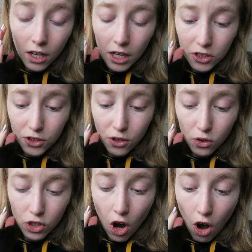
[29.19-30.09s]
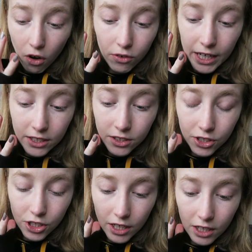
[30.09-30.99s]
It just looked
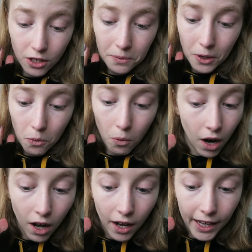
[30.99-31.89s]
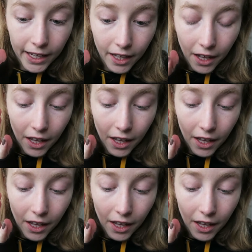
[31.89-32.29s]
orange and I don't know why.